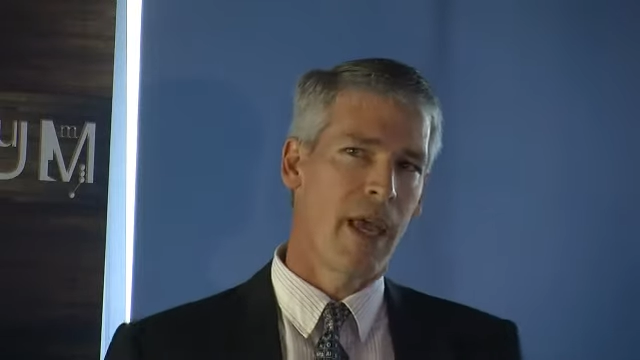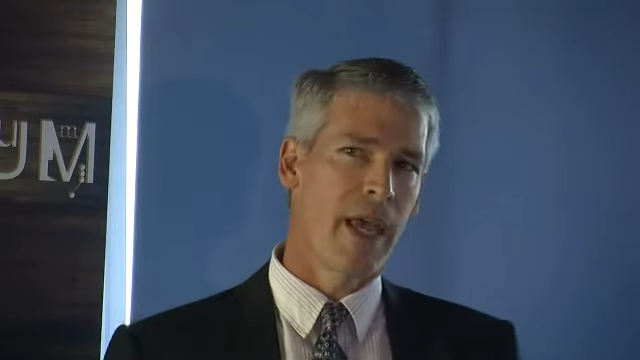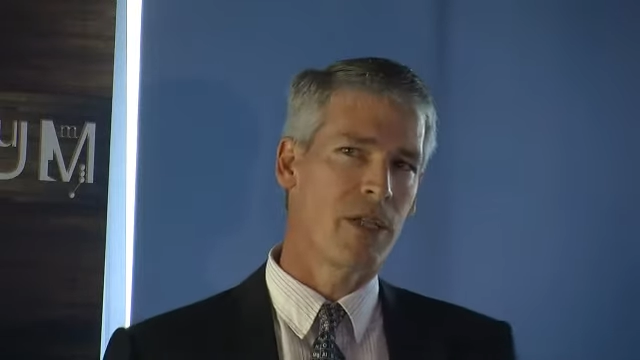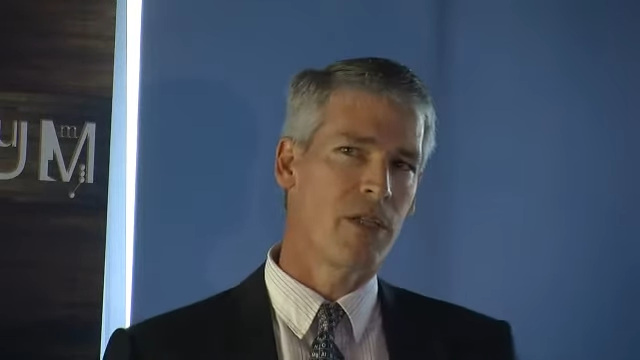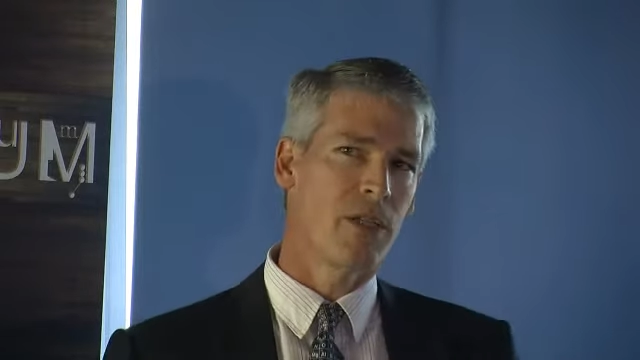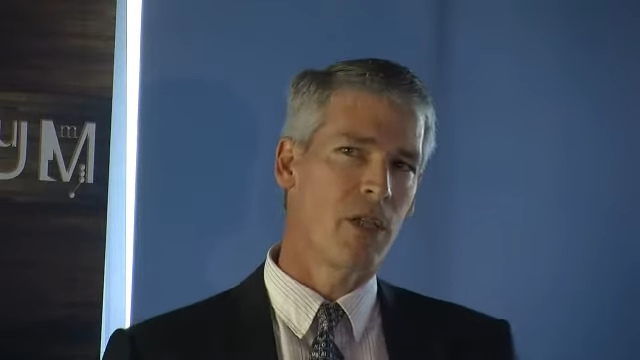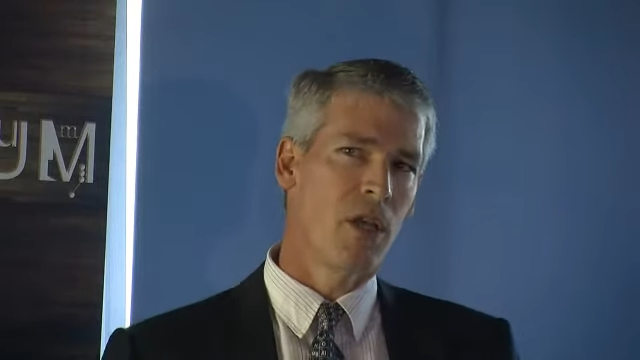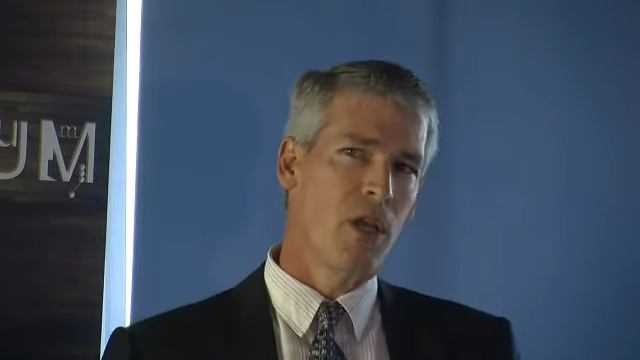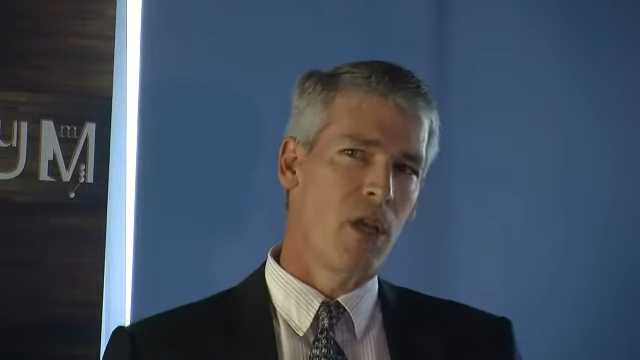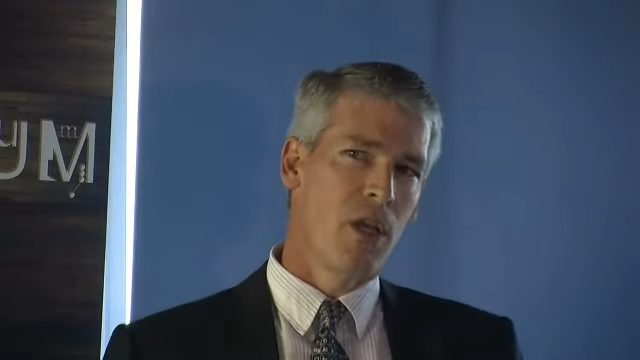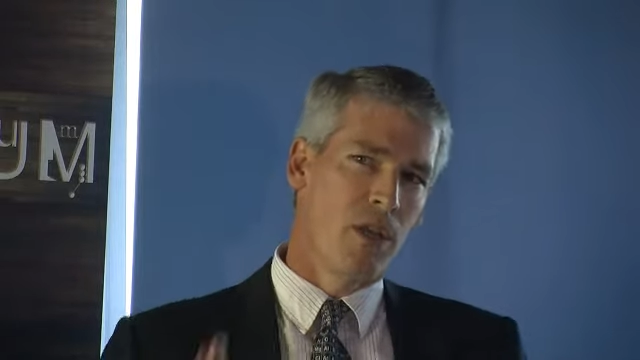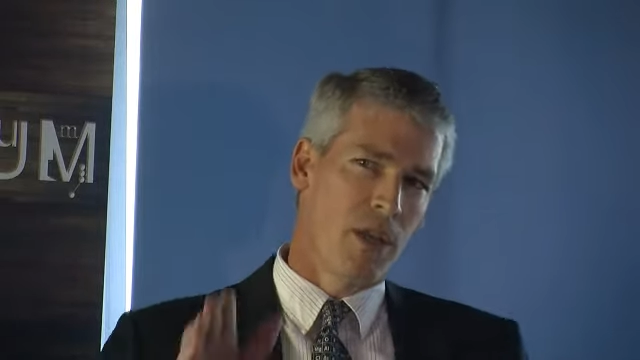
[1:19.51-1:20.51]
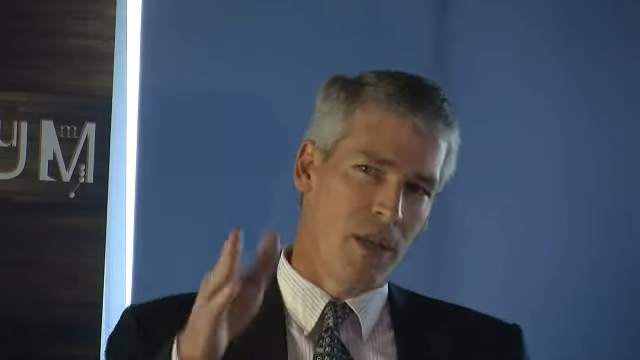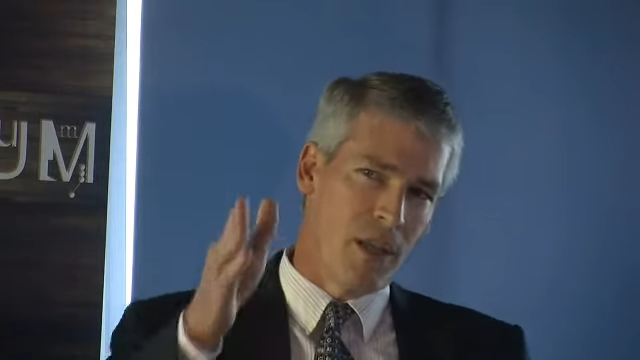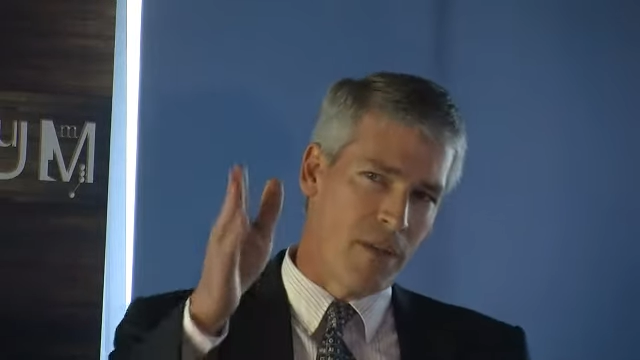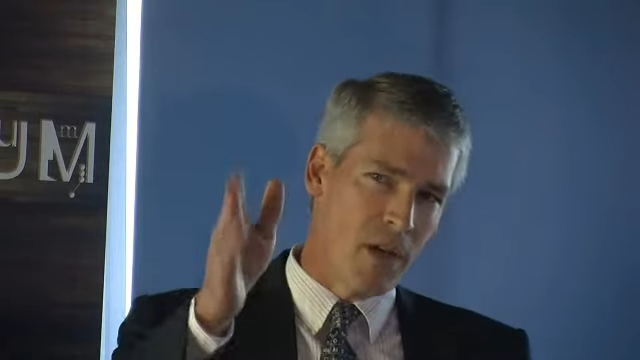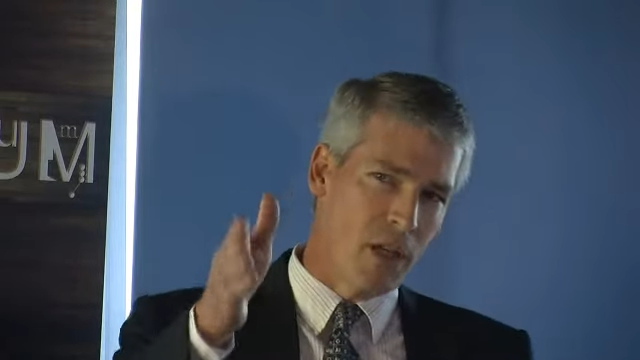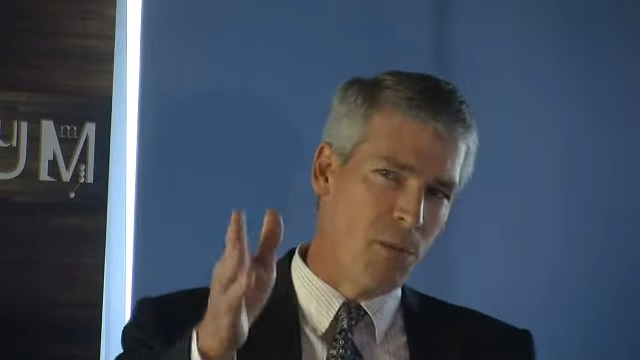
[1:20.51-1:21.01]
And
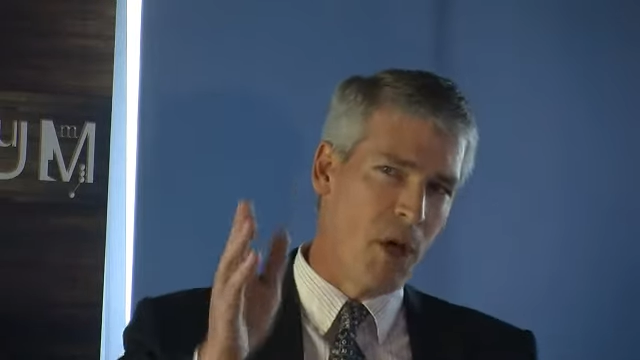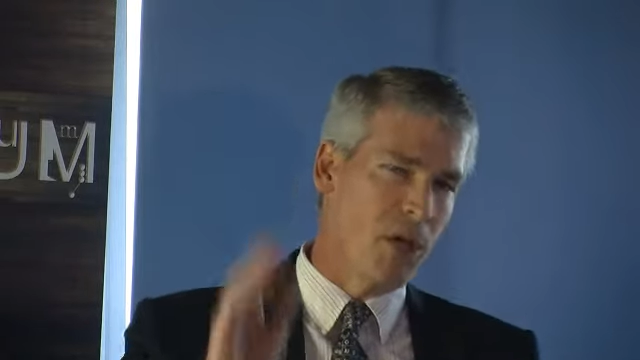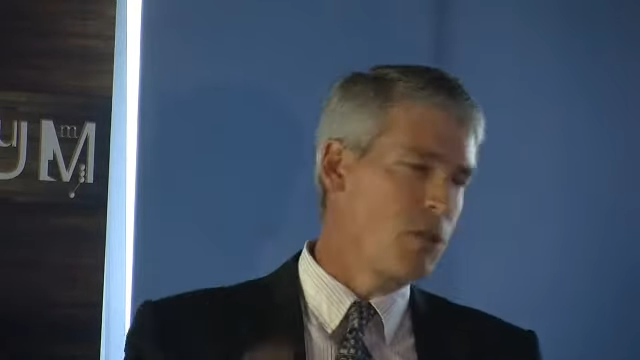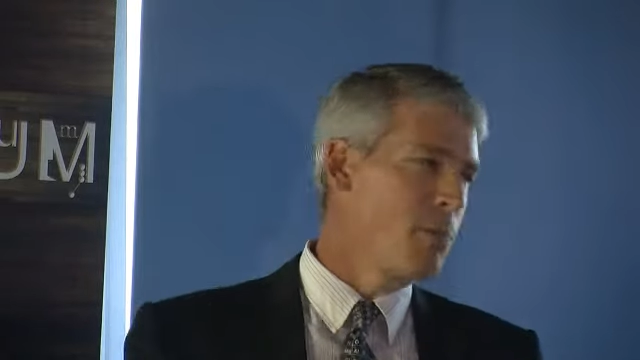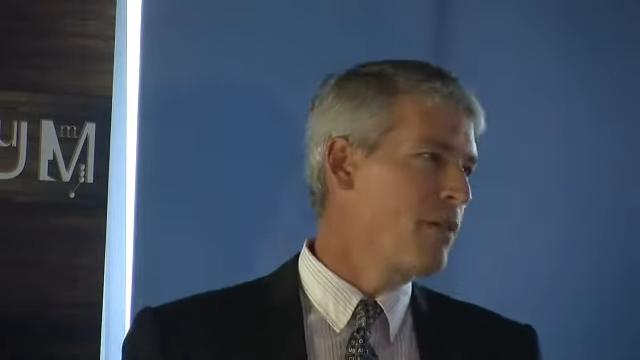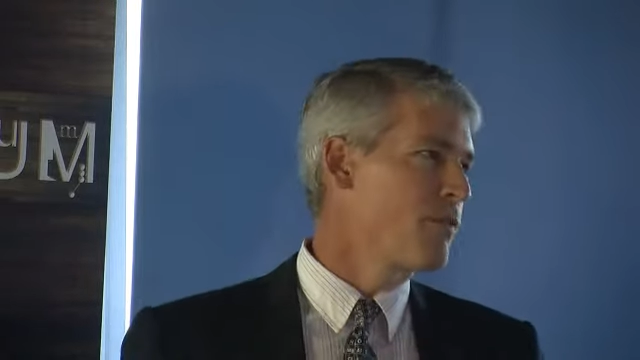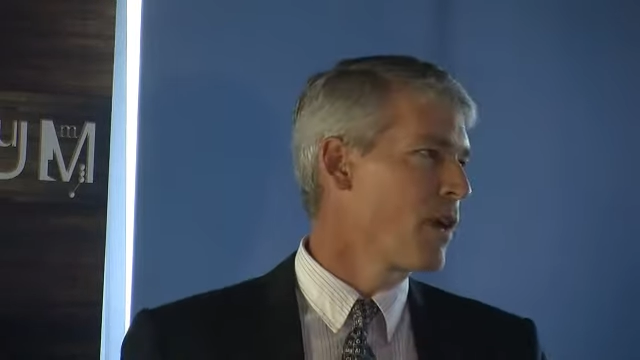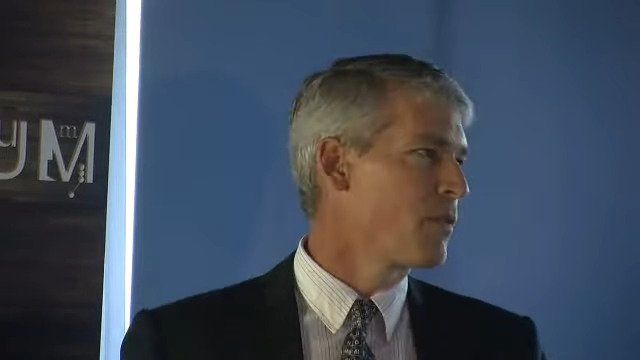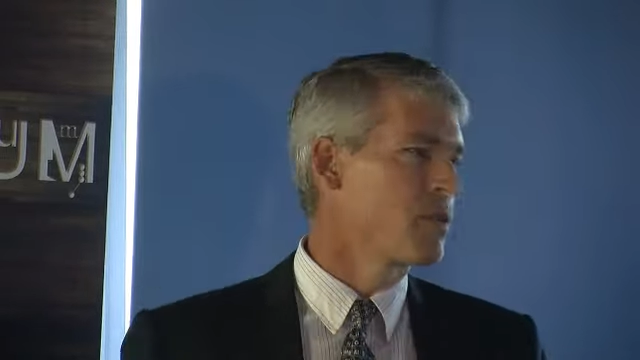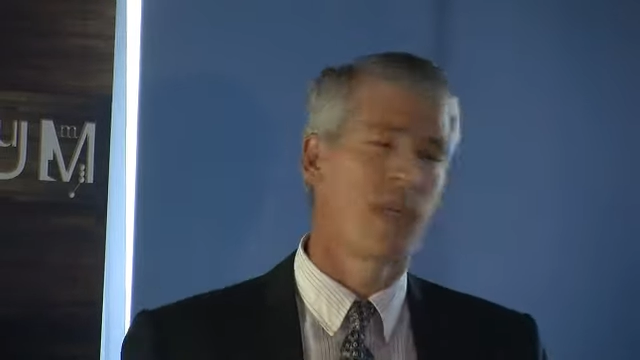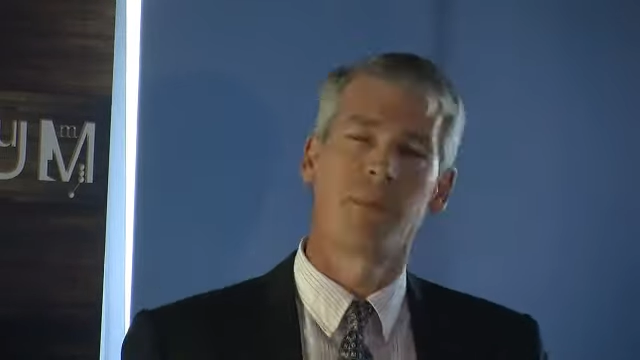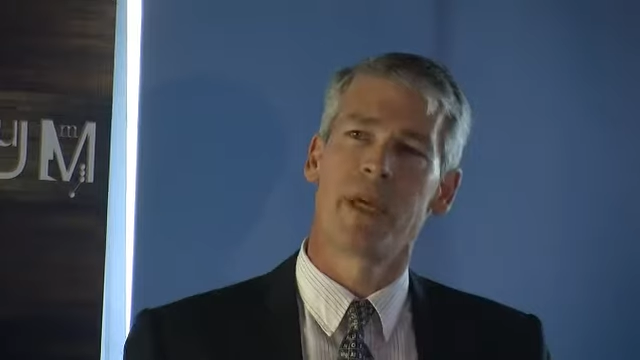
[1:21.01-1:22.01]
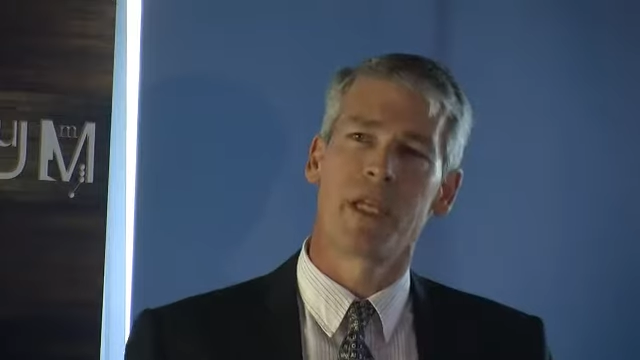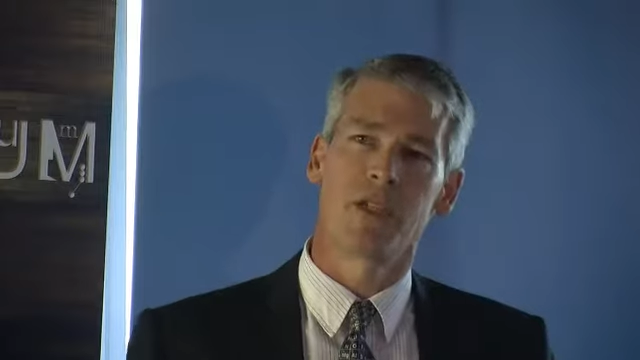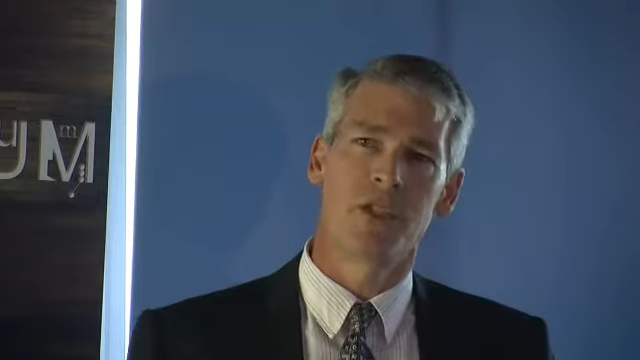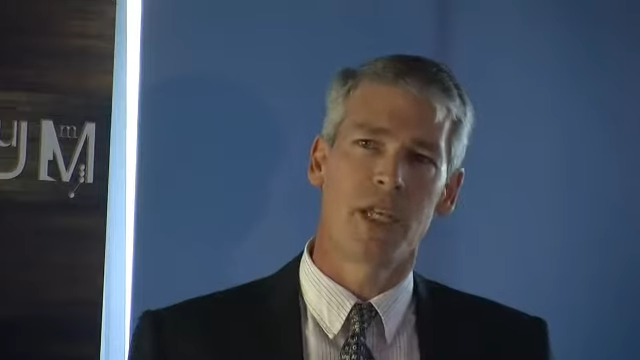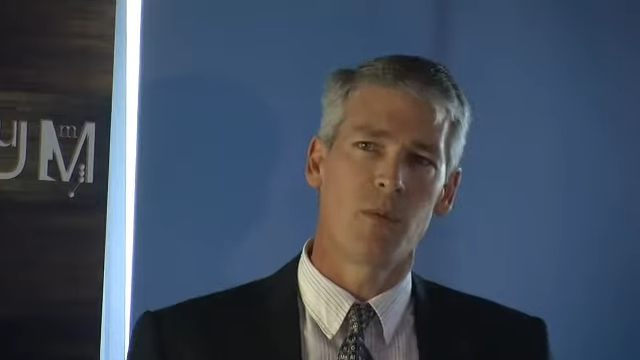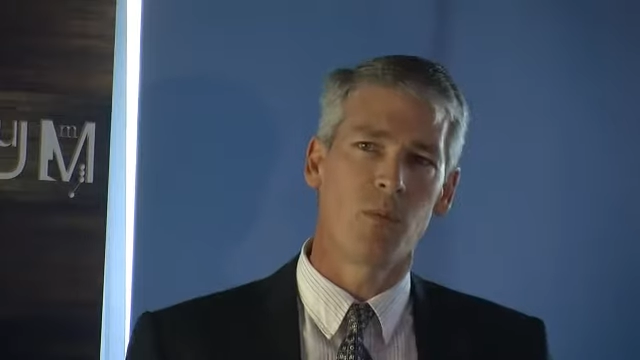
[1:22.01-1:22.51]
they've only mined to about 5 or 10
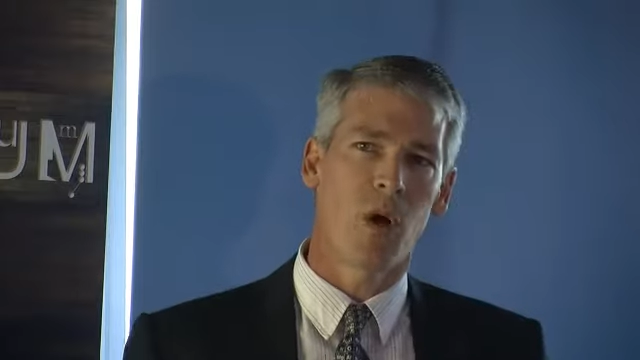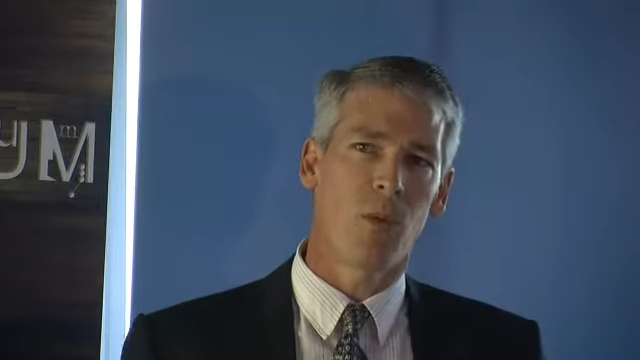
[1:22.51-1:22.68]
metres deep.